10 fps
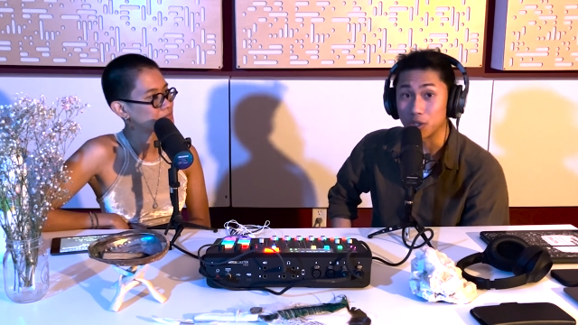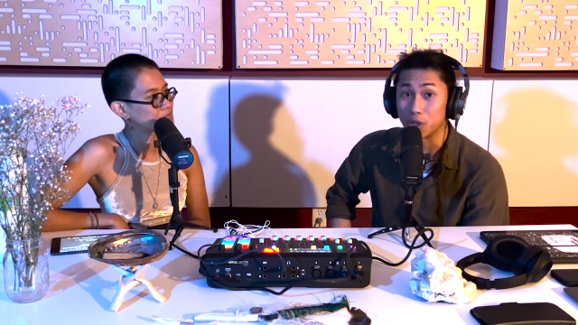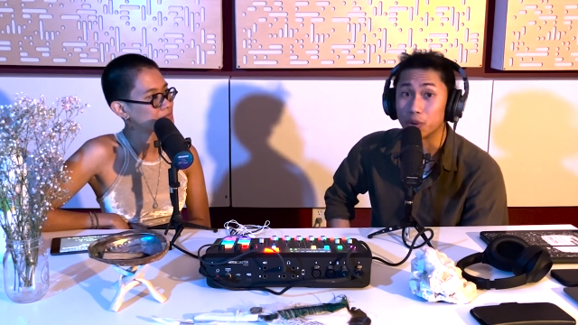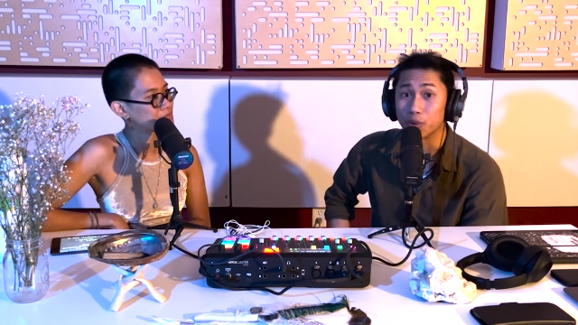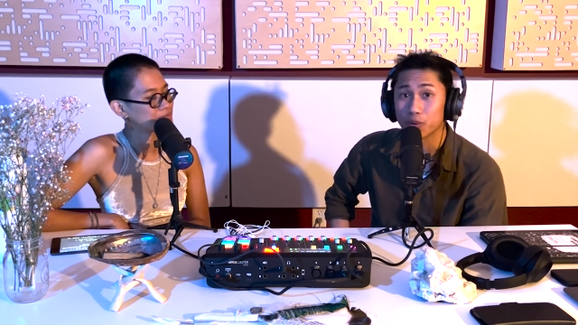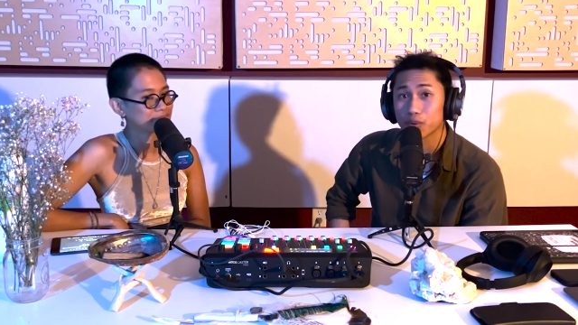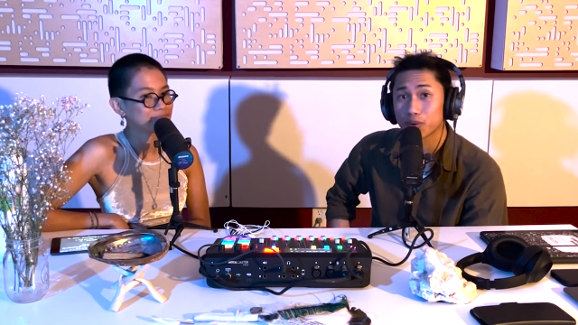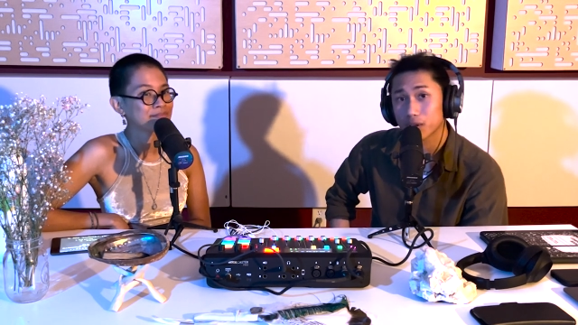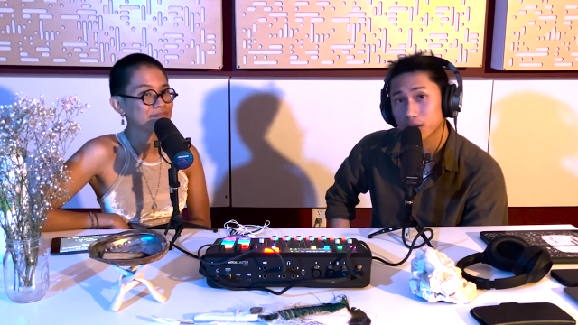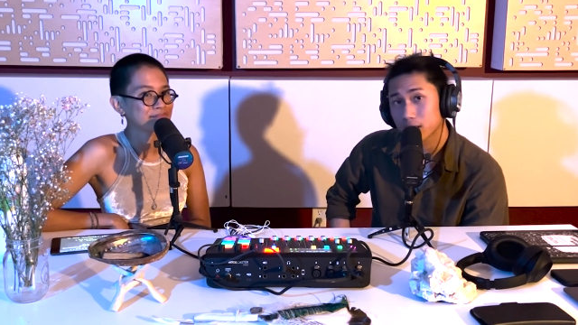Speaker 1: to you.
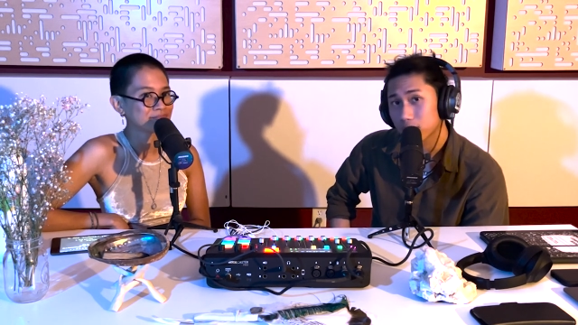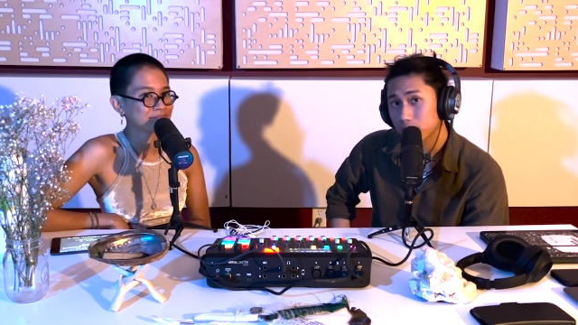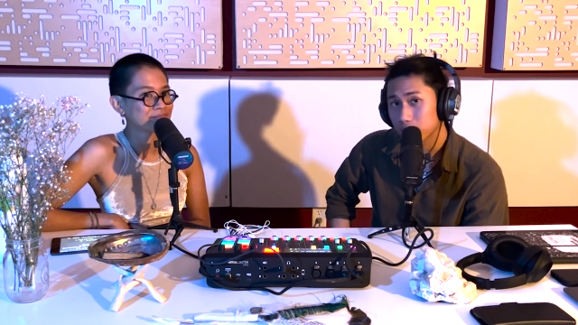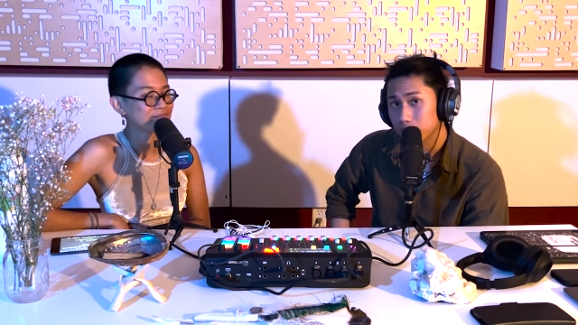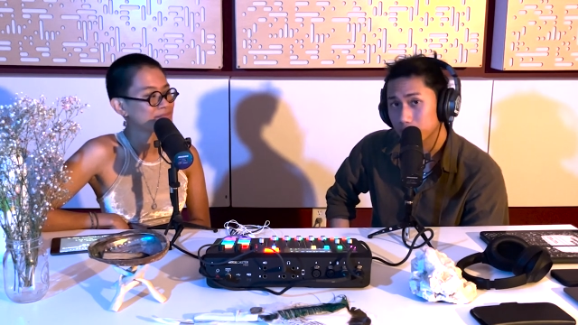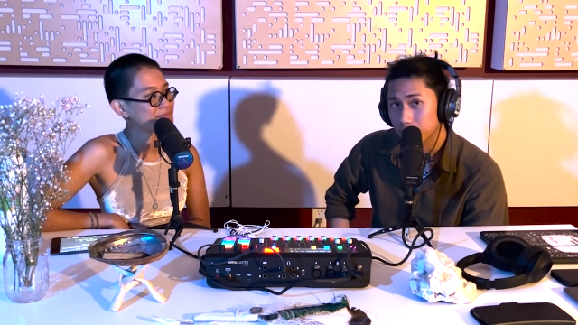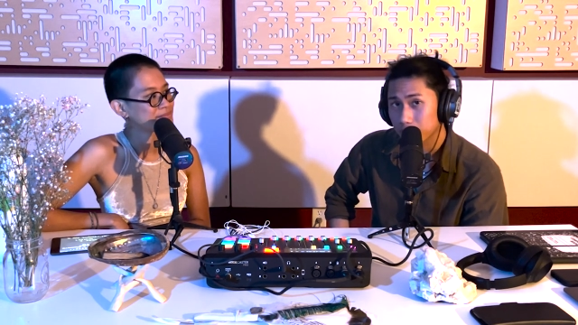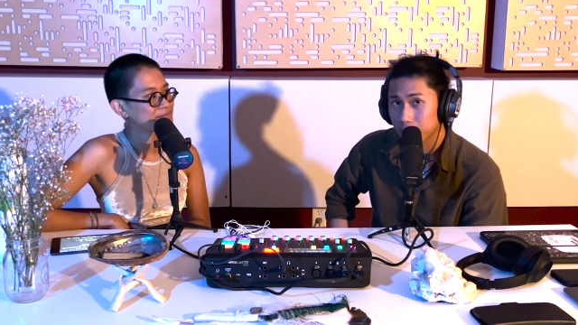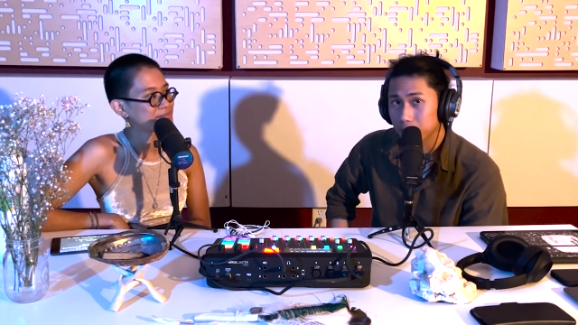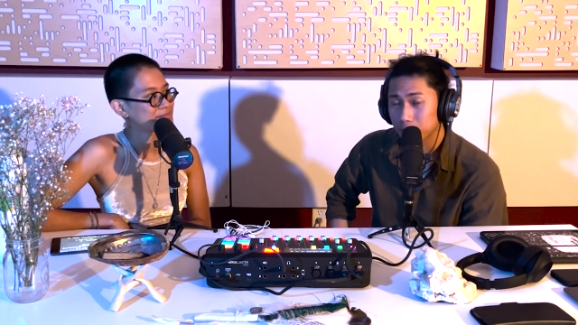Mm-hmm.
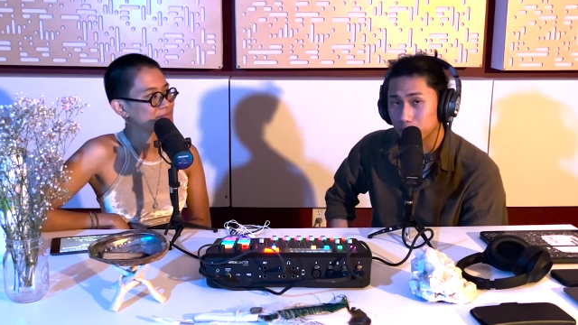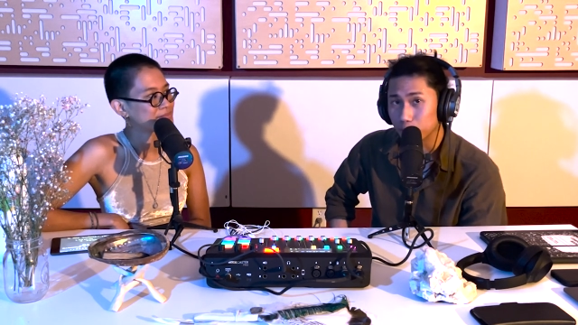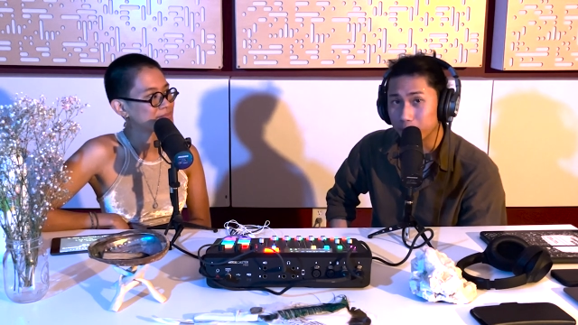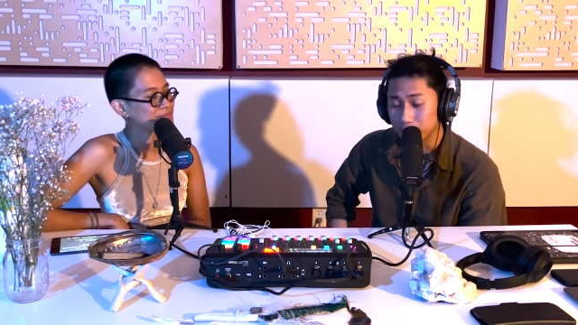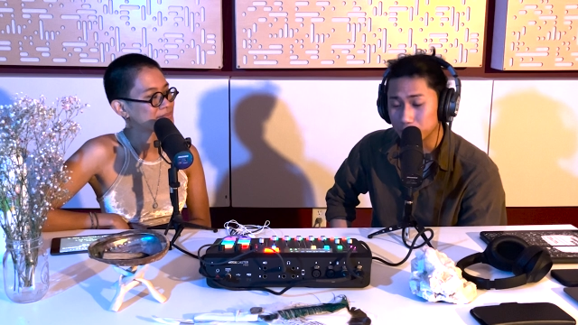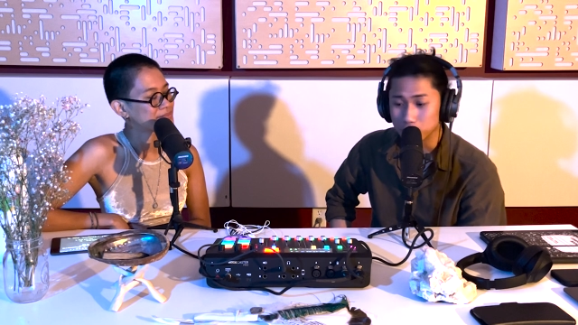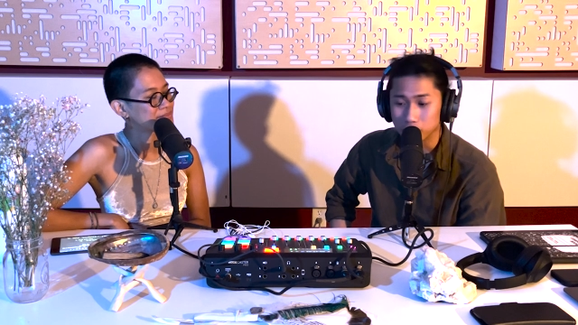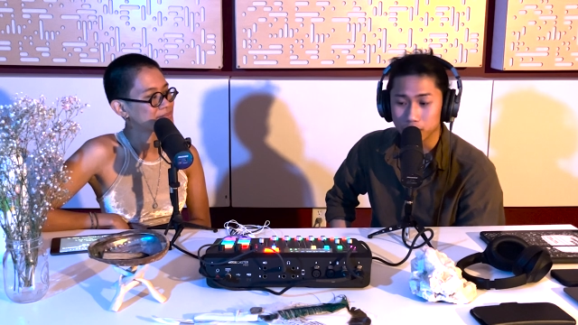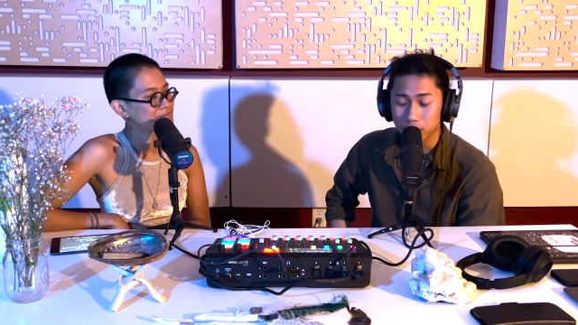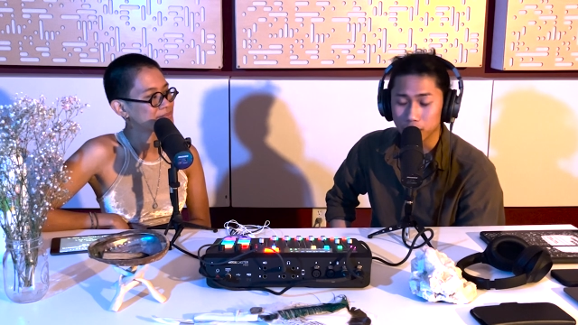Your
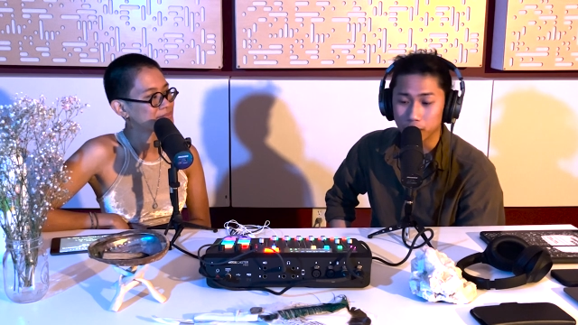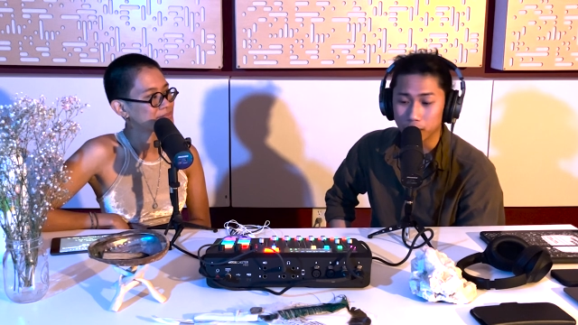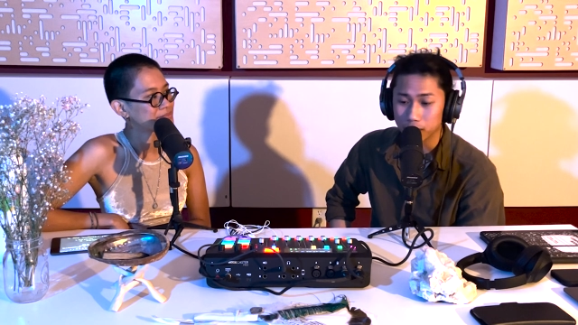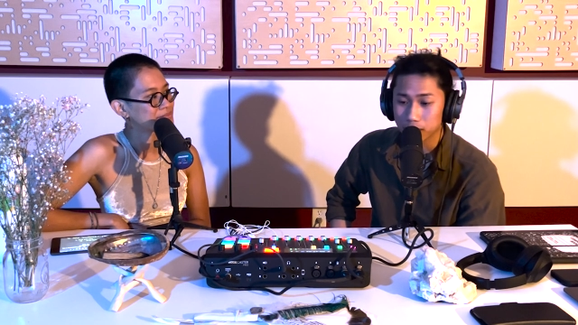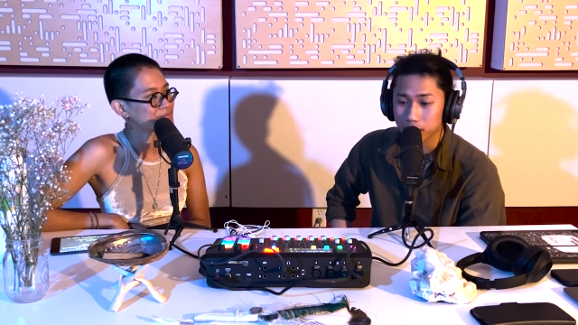relationship to you.